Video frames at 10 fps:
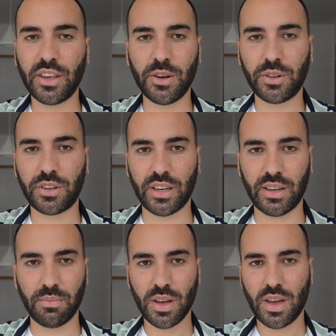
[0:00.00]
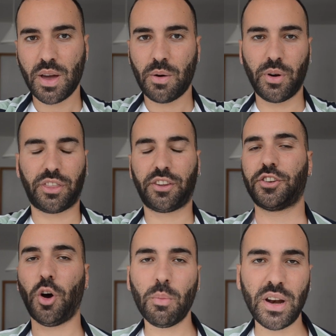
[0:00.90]
new team with
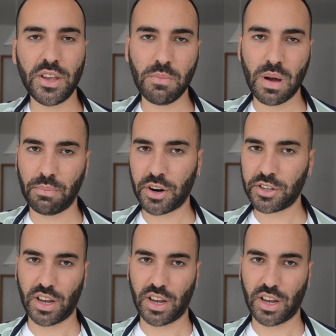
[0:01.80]
so many new members.